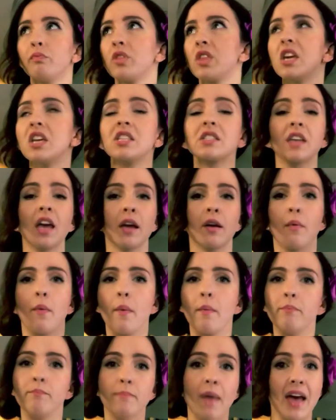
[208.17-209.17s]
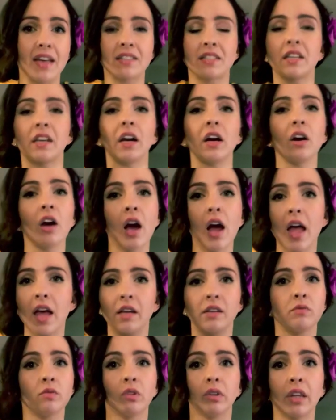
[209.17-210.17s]
things like mascara
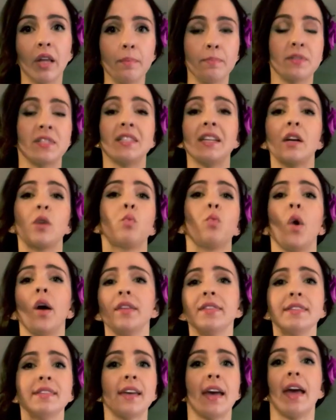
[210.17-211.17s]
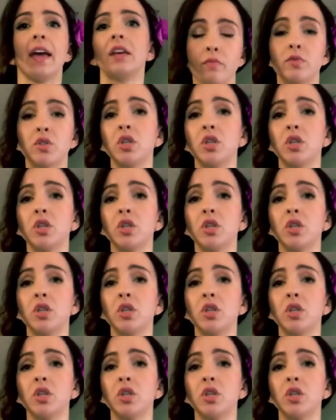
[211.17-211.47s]
and lipstick one day